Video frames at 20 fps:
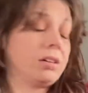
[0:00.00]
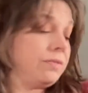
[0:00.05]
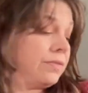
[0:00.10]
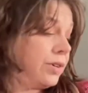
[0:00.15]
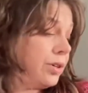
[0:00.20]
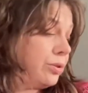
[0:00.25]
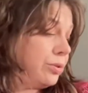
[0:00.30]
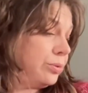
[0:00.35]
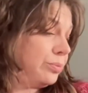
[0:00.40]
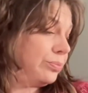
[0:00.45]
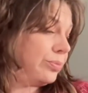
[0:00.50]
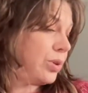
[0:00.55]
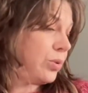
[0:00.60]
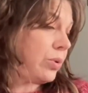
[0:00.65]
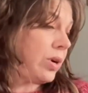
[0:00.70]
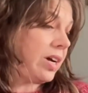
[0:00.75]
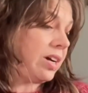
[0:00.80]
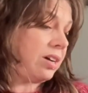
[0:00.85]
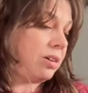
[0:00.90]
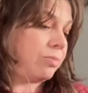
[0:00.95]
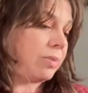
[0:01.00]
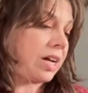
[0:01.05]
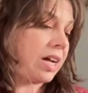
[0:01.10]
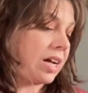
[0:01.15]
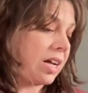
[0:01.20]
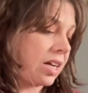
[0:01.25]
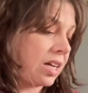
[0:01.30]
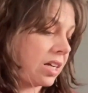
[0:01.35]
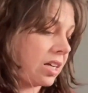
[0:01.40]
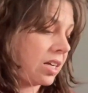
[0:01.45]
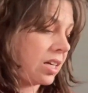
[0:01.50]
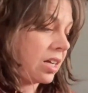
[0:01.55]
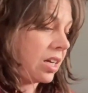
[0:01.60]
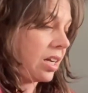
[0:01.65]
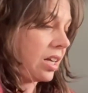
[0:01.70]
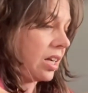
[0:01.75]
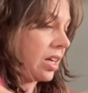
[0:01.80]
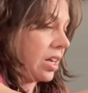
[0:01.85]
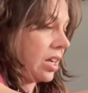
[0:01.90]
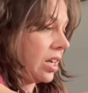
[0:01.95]
note a while back,
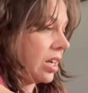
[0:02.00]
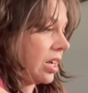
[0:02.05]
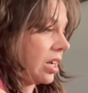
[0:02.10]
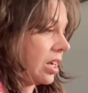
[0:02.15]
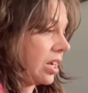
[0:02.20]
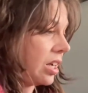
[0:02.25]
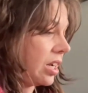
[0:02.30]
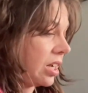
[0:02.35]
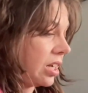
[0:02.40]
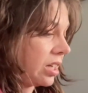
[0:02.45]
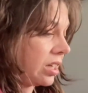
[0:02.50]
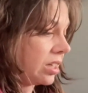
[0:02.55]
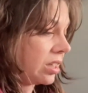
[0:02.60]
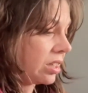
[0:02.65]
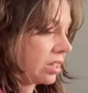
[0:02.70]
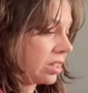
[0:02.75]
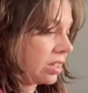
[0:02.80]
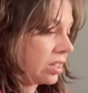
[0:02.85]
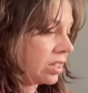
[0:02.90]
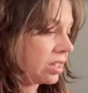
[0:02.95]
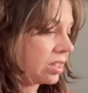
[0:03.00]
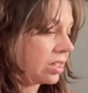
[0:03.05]
and